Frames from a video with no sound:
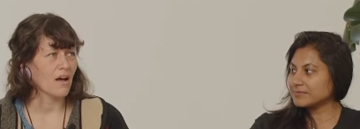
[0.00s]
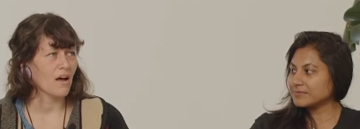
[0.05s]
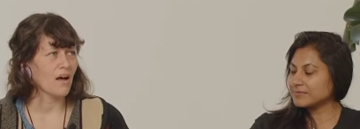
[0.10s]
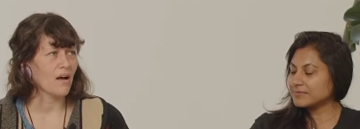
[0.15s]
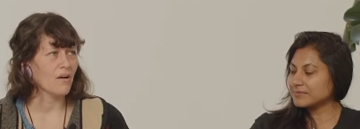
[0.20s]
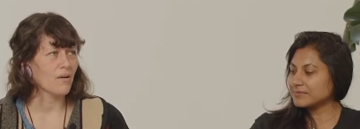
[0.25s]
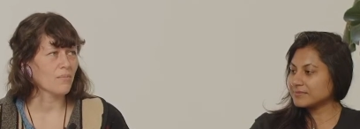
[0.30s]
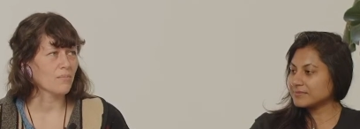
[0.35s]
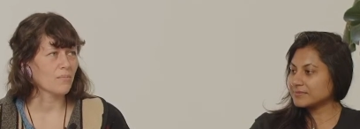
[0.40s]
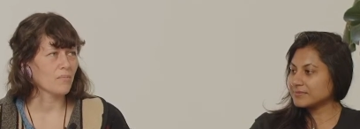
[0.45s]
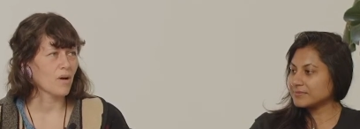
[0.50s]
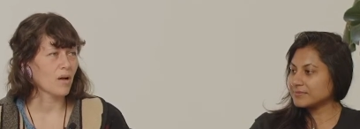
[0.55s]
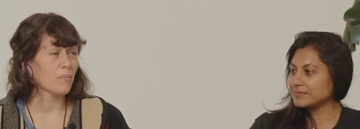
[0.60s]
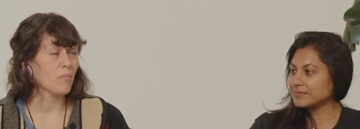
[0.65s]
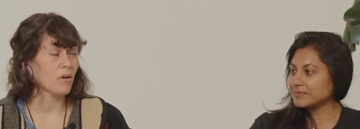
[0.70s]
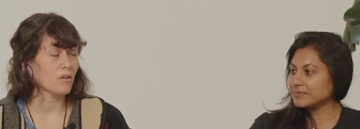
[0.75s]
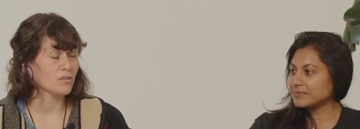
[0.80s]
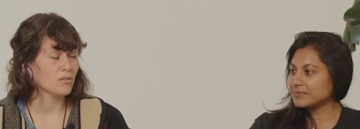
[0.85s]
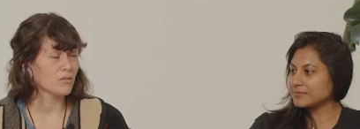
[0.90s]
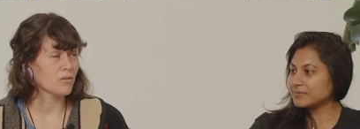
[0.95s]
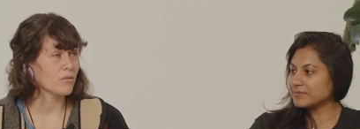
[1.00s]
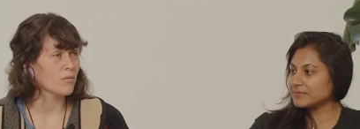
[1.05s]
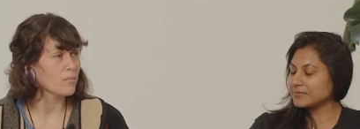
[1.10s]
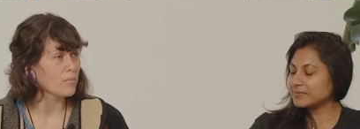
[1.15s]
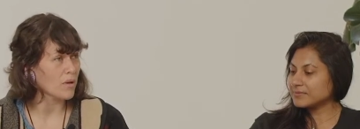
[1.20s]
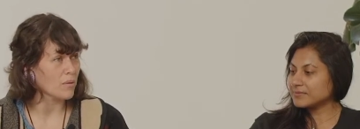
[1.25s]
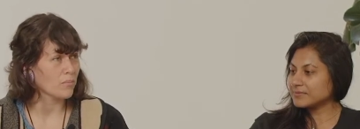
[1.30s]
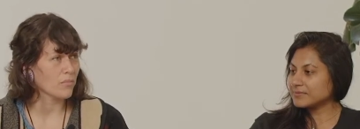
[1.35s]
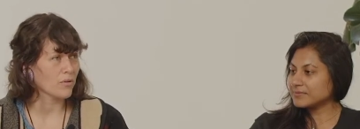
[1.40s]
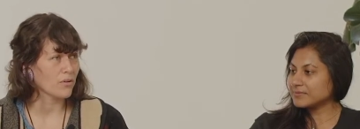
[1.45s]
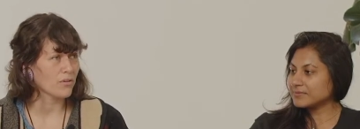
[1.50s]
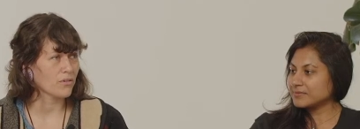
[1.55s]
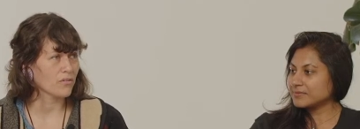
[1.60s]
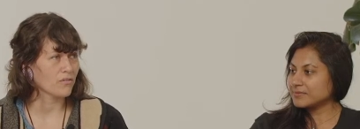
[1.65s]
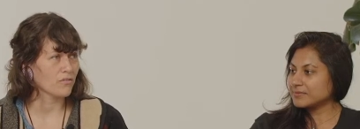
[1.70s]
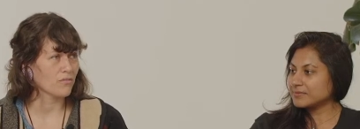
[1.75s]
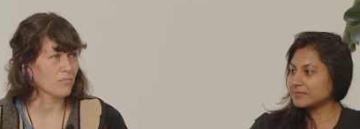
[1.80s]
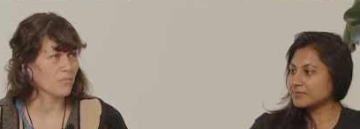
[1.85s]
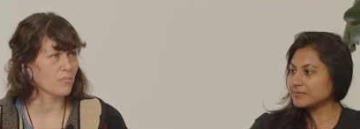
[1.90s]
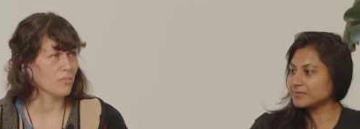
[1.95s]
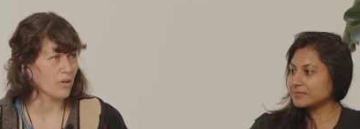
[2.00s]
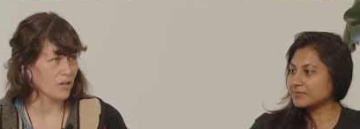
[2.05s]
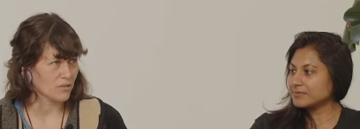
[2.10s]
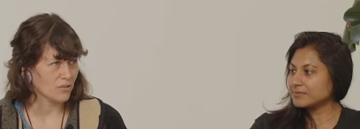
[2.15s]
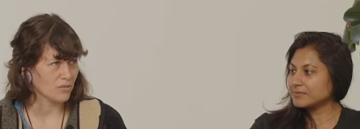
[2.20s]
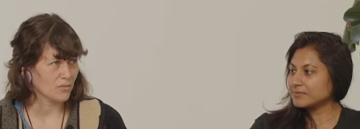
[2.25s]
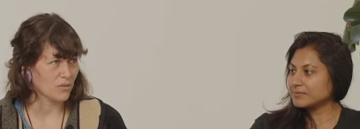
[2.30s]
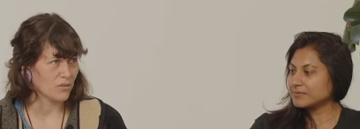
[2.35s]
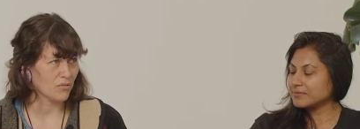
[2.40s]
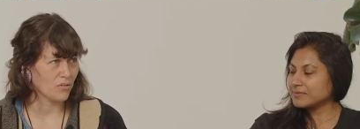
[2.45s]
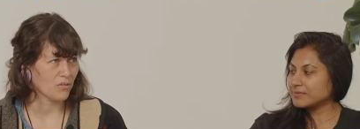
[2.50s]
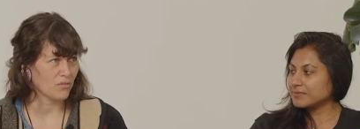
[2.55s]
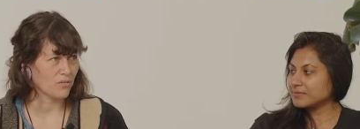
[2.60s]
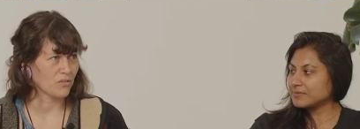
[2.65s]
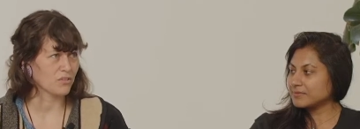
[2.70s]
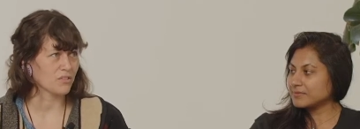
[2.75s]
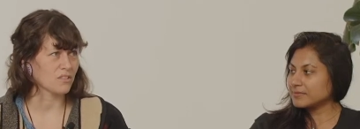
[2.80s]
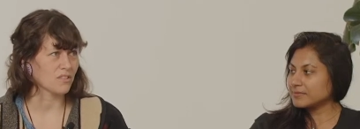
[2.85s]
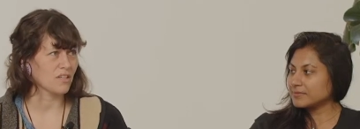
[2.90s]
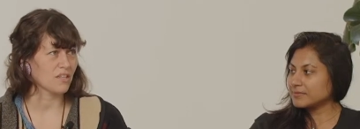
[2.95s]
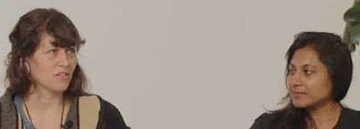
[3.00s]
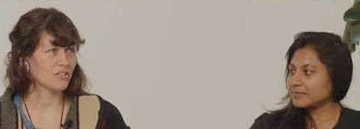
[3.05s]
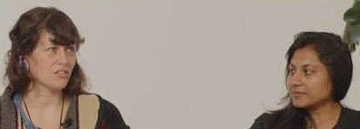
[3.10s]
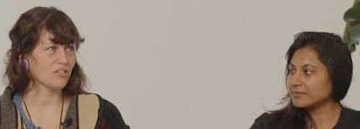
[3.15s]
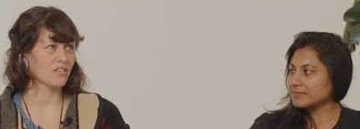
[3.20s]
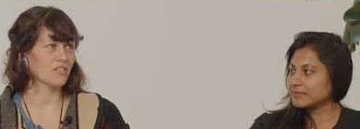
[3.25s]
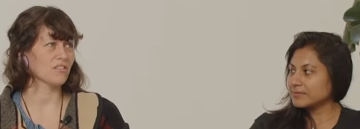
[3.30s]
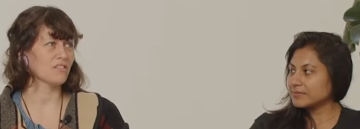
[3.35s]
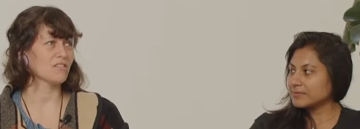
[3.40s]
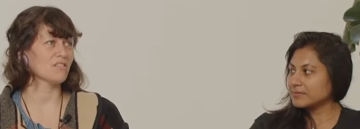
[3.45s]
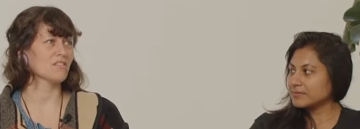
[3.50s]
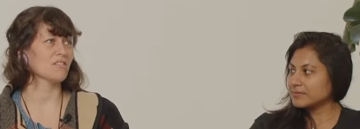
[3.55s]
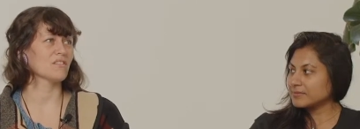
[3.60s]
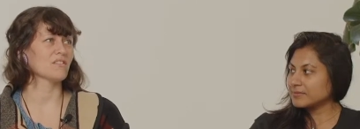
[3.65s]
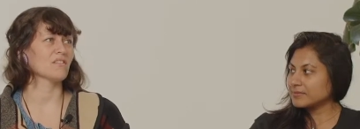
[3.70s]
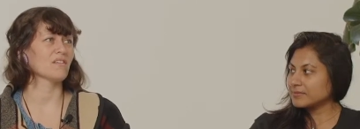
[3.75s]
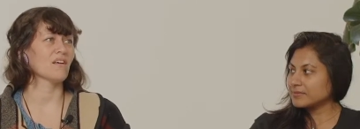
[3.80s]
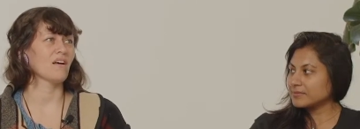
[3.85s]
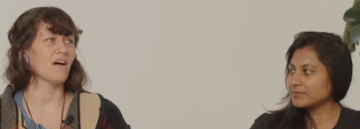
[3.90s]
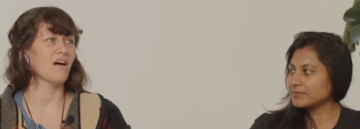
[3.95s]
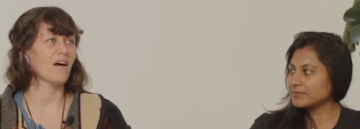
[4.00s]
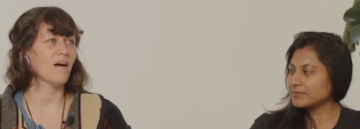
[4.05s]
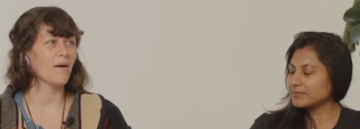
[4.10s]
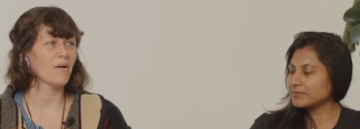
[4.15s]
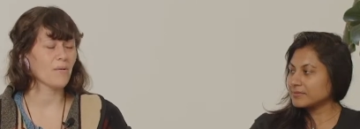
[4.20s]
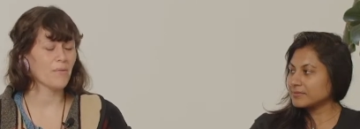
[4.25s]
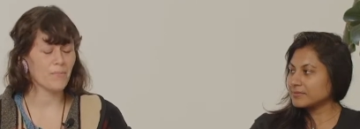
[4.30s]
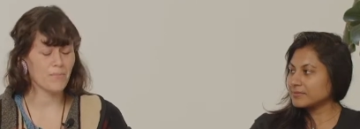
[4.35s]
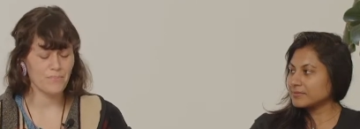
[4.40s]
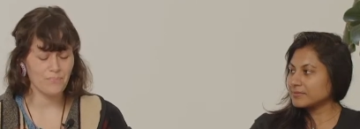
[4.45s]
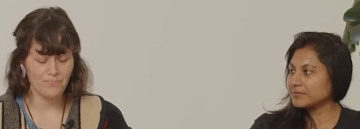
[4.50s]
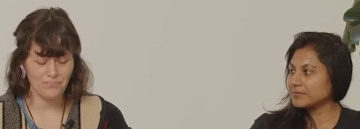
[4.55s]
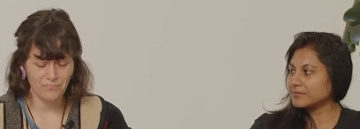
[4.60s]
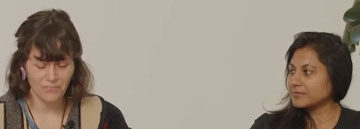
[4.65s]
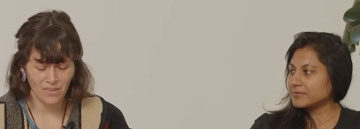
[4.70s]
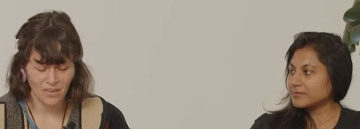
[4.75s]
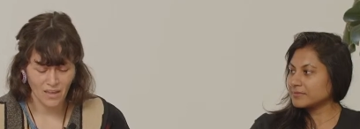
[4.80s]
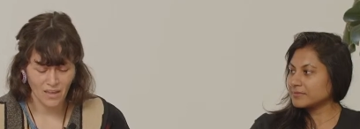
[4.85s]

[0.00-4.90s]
Speaker 1: Um, I'm also a member of Berens River First Nations. Um,